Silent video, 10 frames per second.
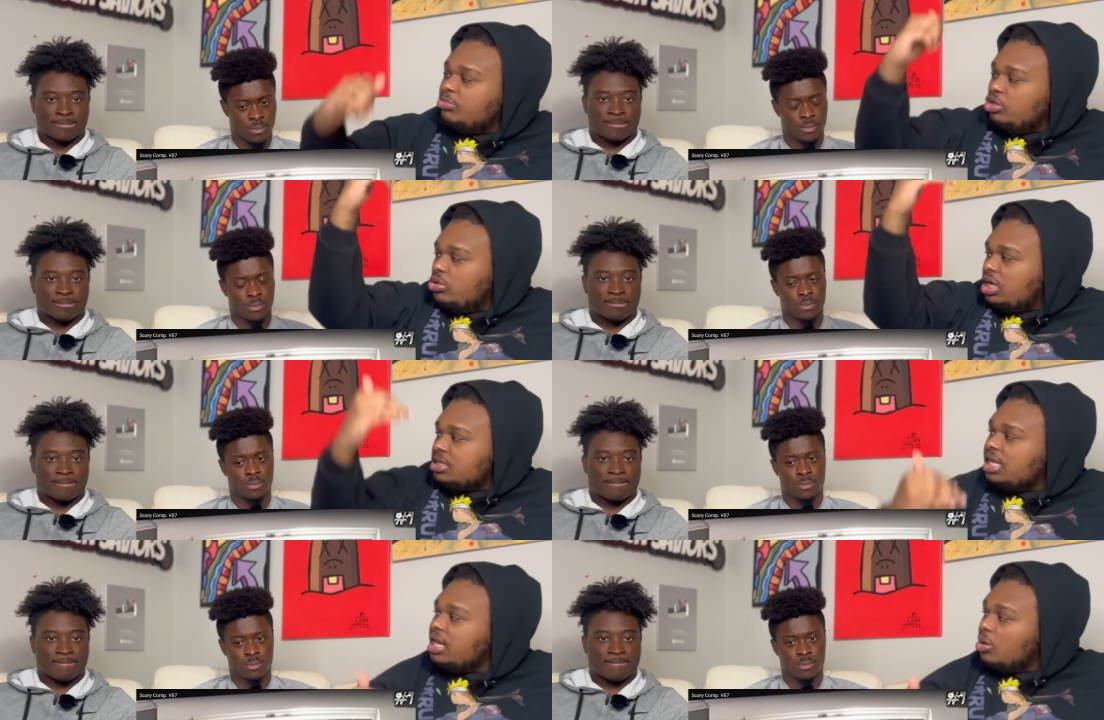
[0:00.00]
Speaker 1: but you
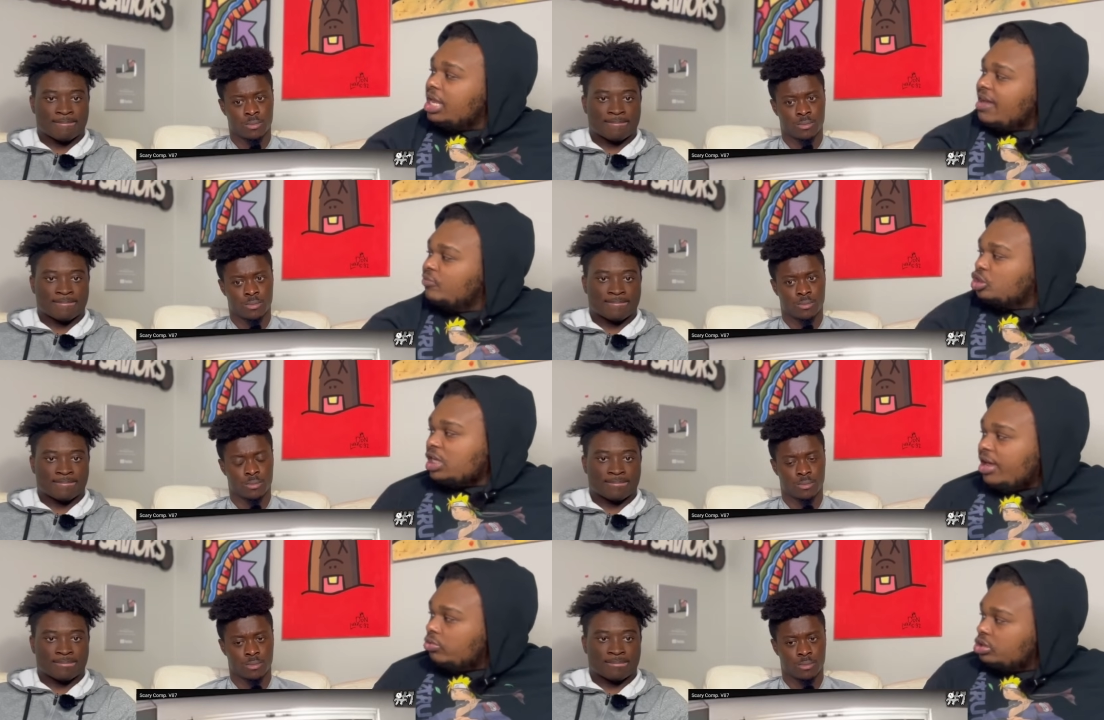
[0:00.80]
cut that out and have the
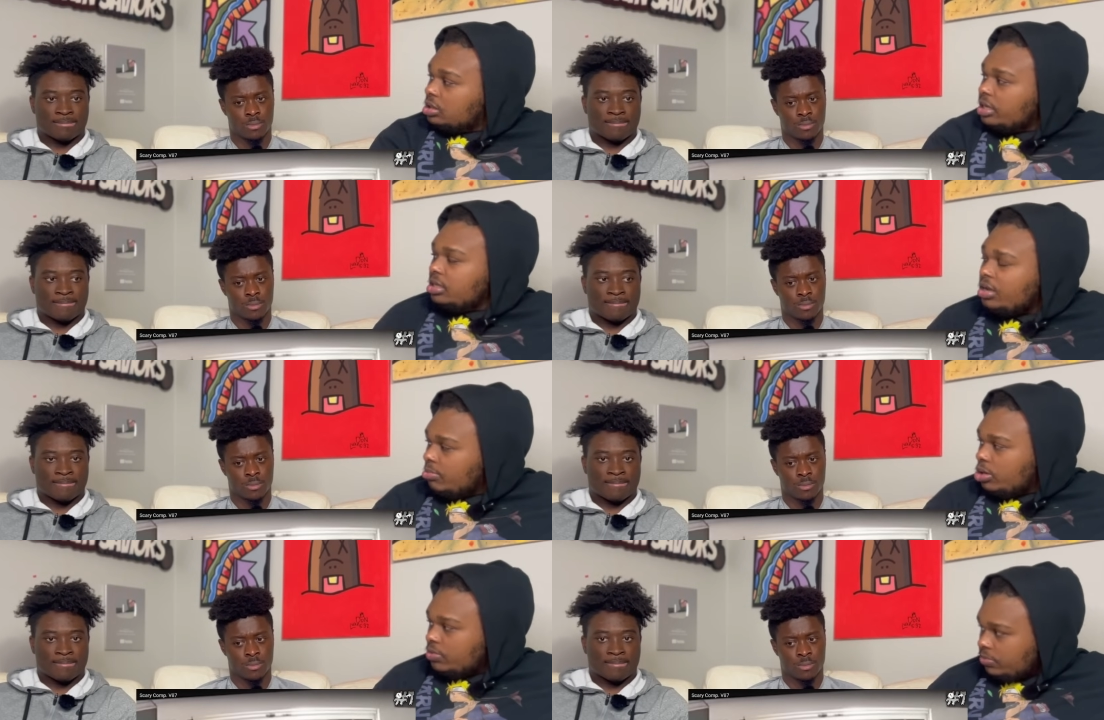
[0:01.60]
shadow just right there,
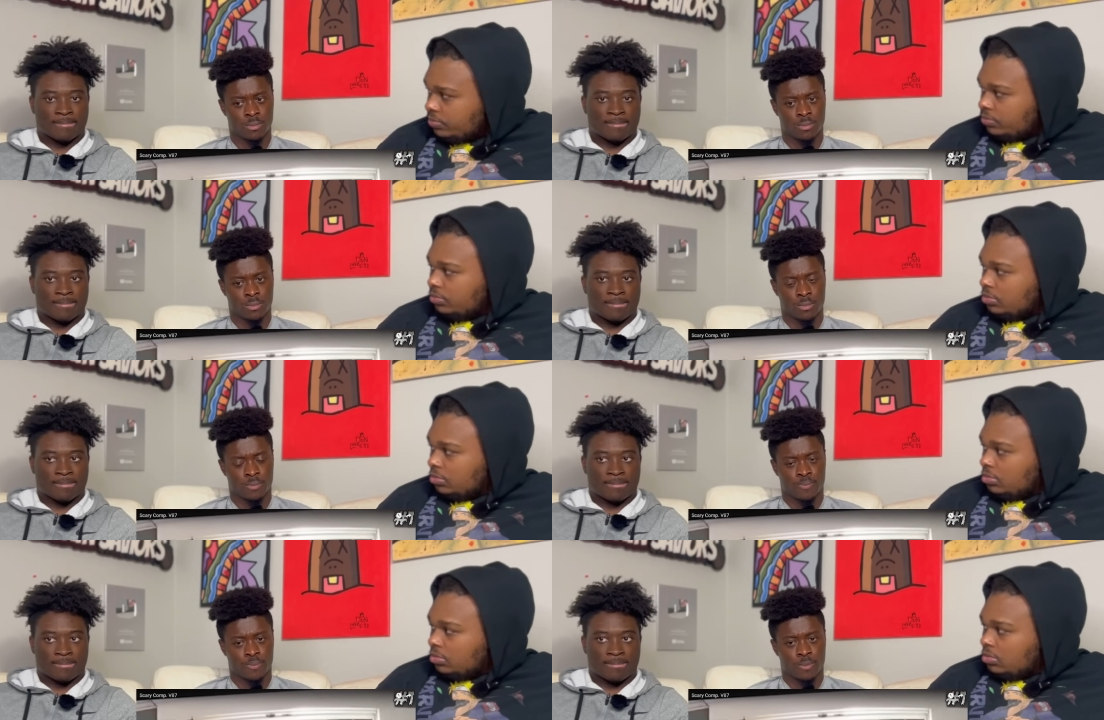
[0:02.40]
bro.
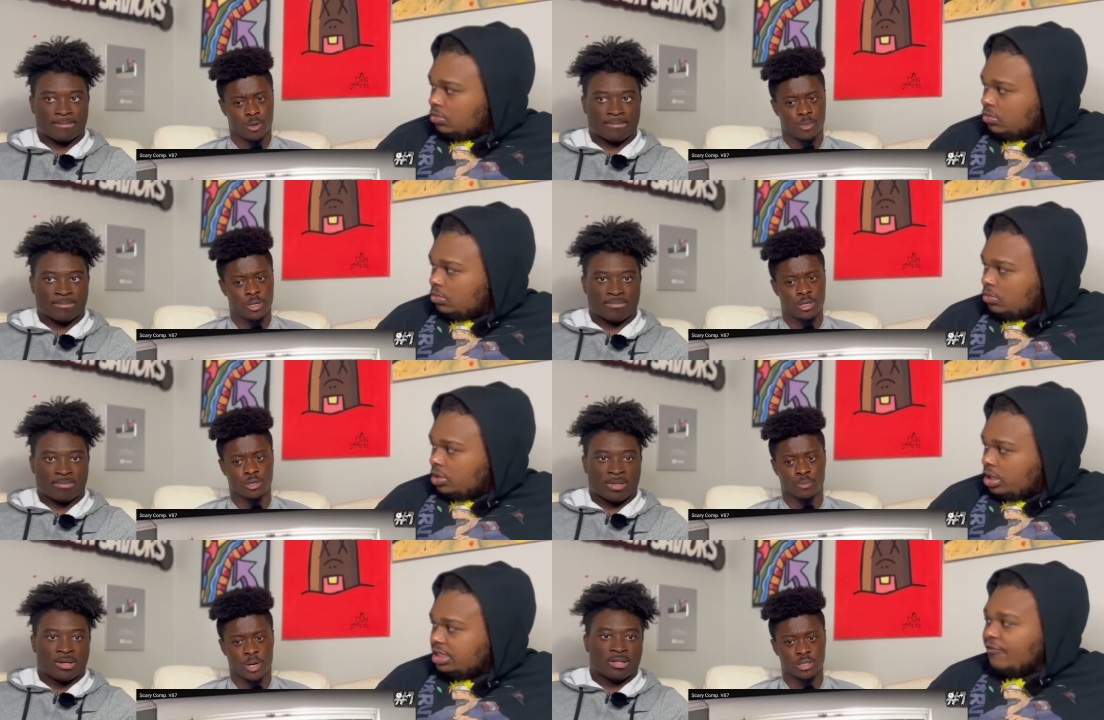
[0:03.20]
Speaker 2: I mean,
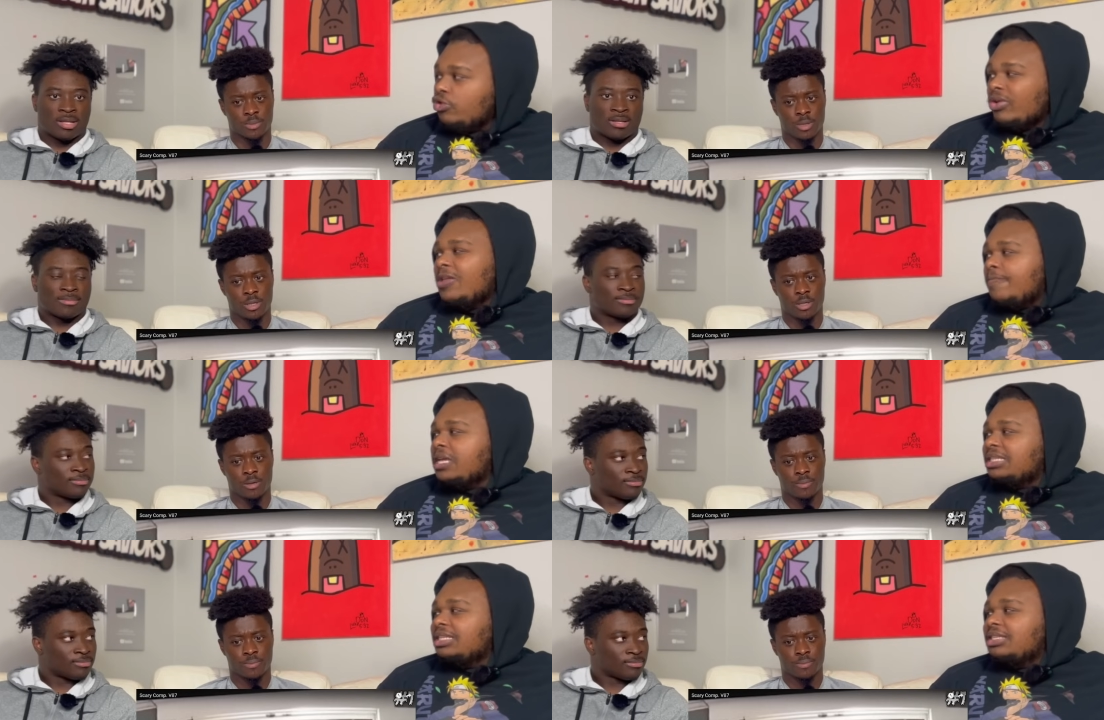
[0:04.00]
that's because if you really
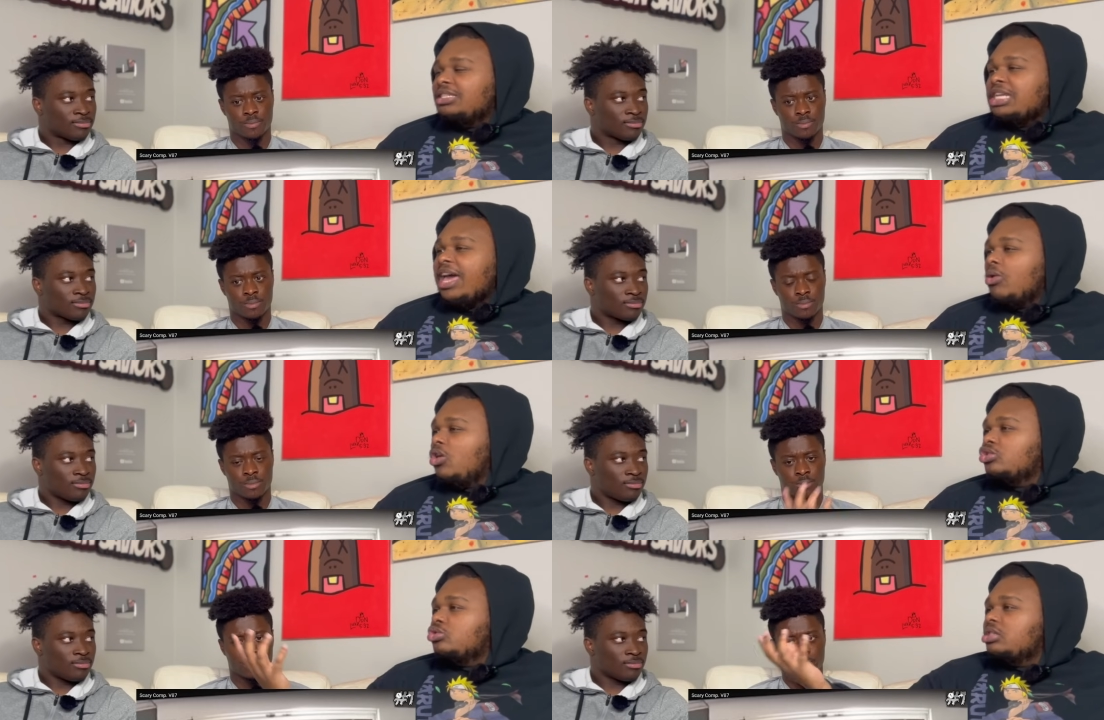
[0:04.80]
Speaker 1: pay attention, the shadow
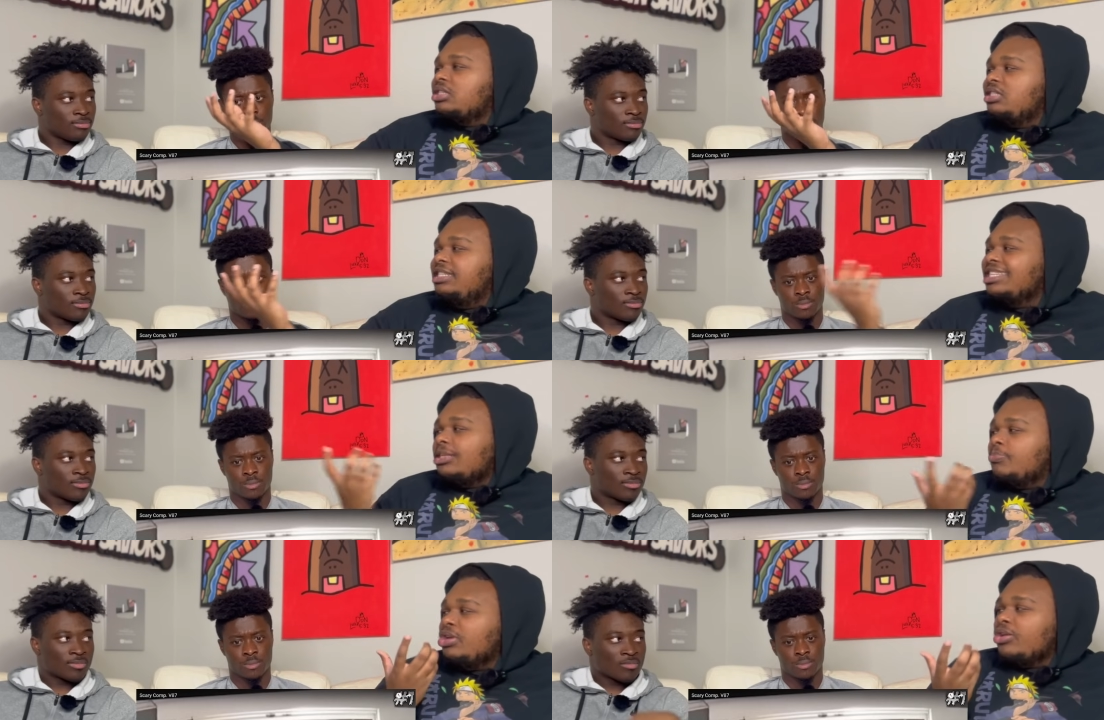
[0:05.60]
also just
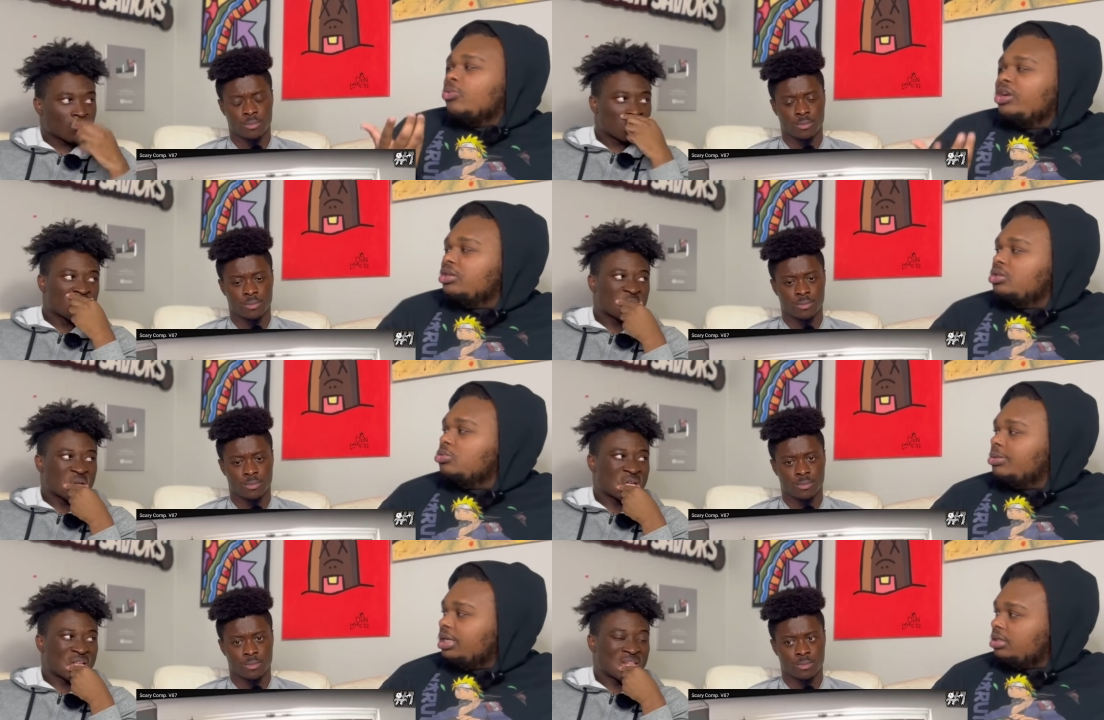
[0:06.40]
disappeared weird
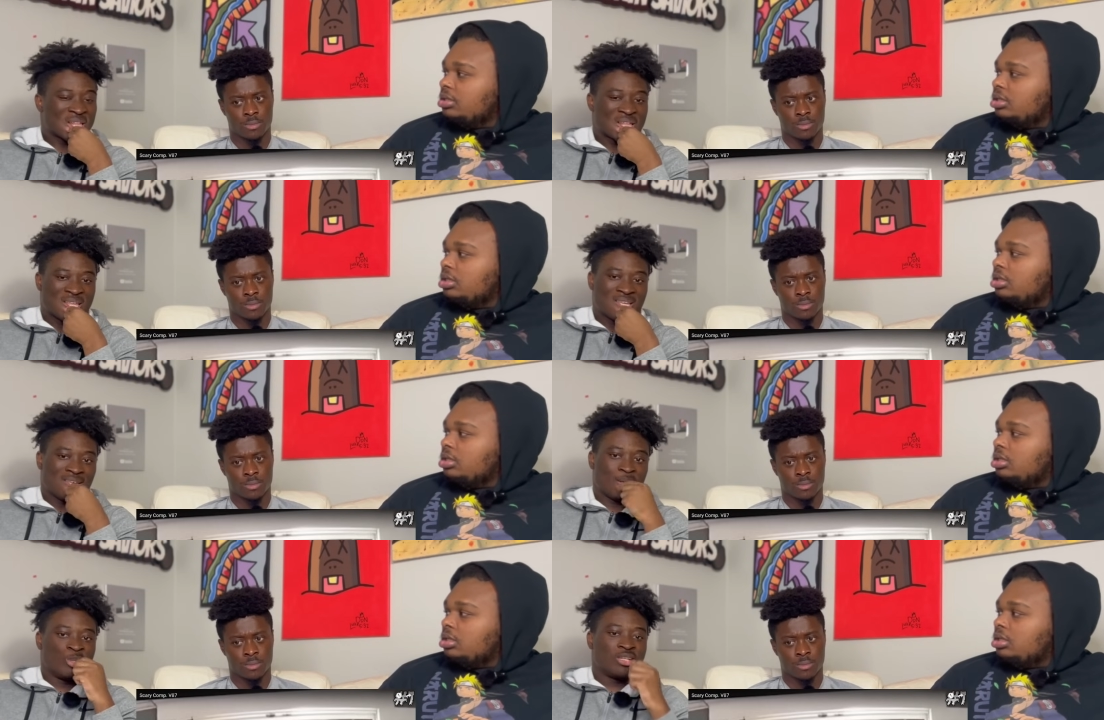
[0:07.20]
too, bro.
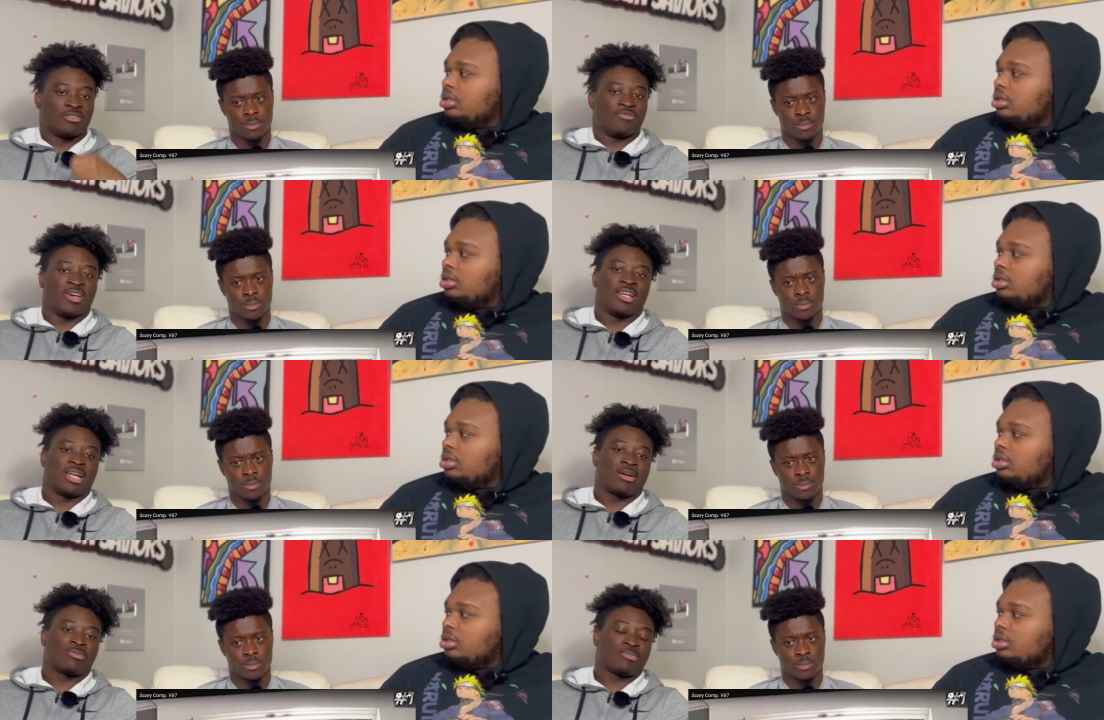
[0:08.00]
I mean, it just faded
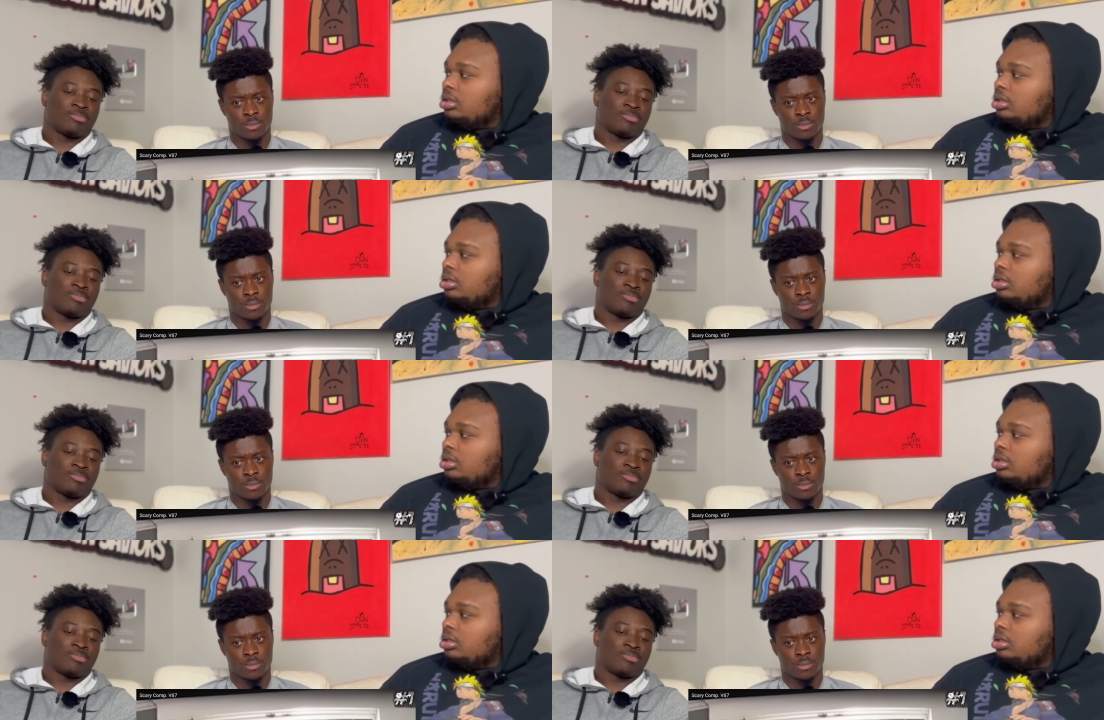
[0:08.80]
out.